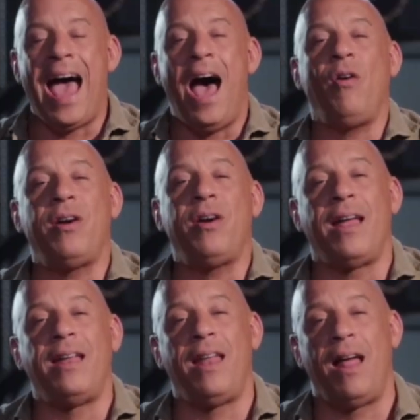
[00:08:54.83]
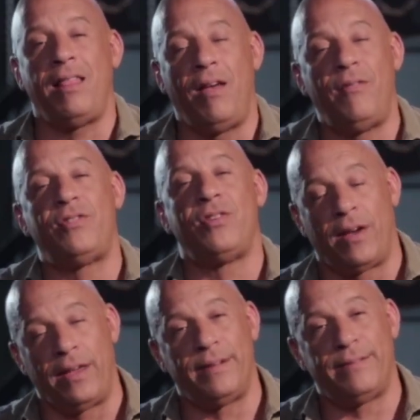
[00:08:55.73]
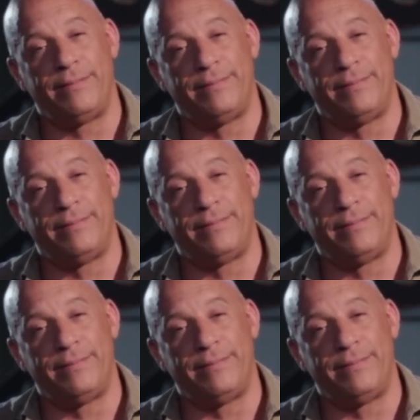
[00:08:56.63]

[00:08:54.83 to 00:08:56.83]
And how can I not love talking?